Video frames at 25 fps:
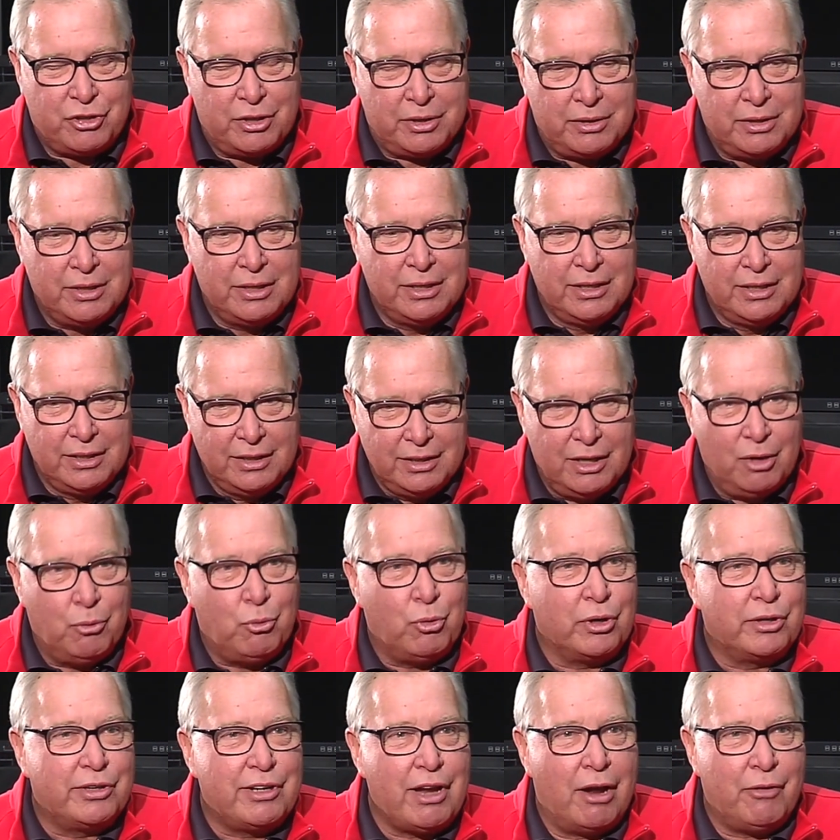And it
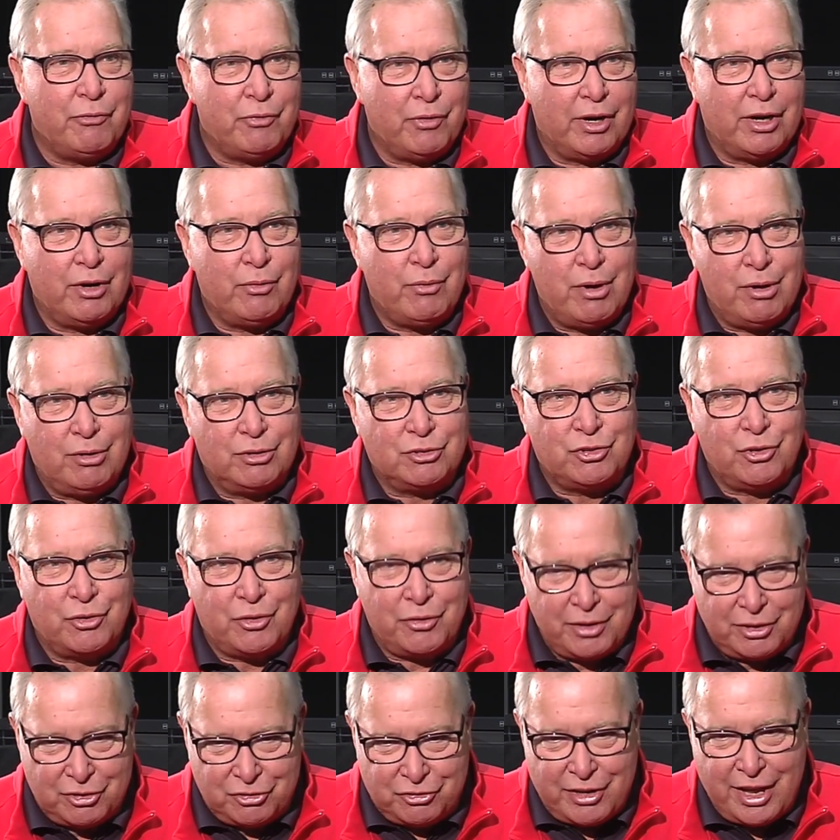worked out very well. So
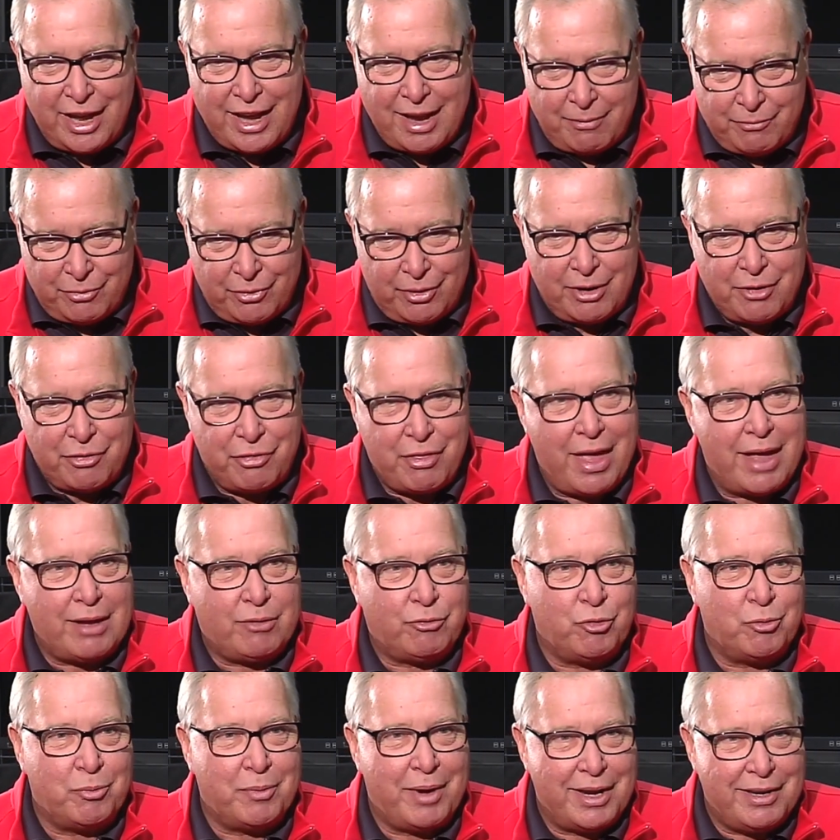to this day, I'm very
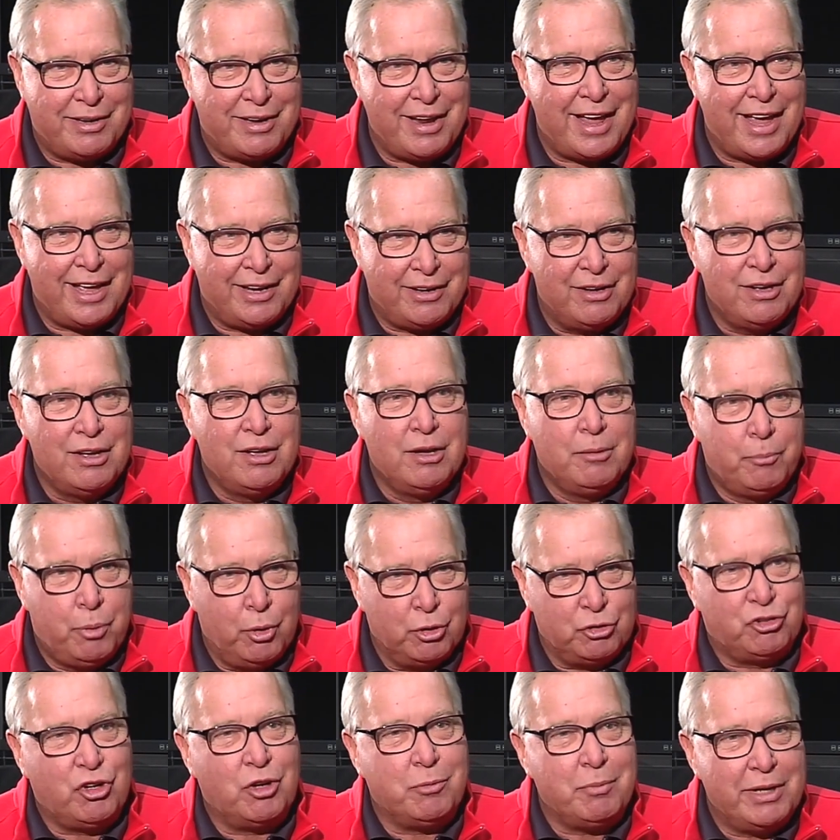thankful for my dad
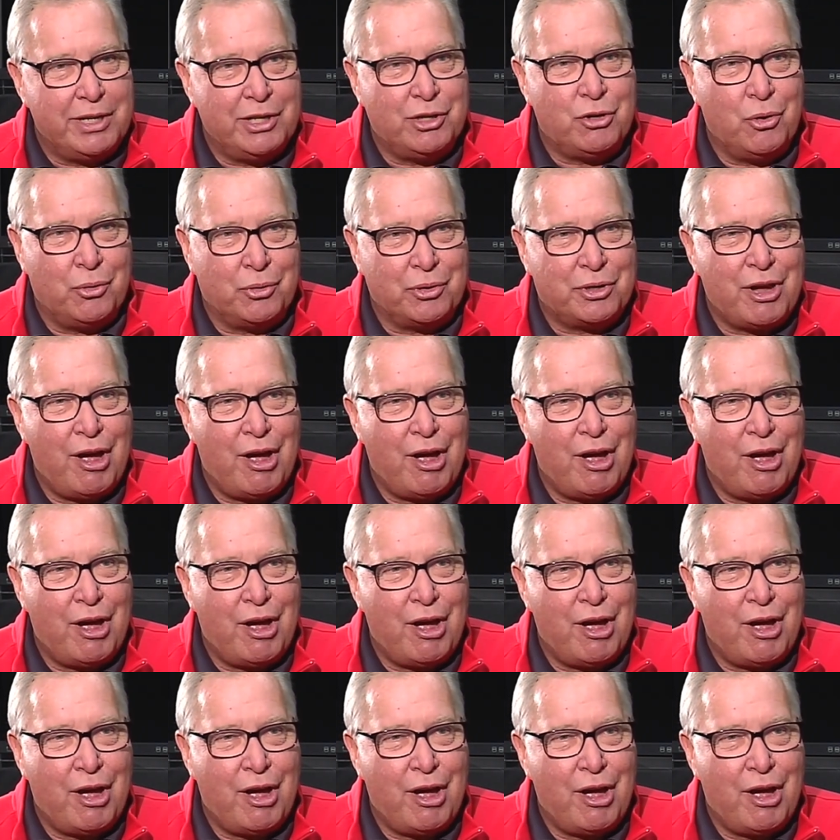pushing me to go to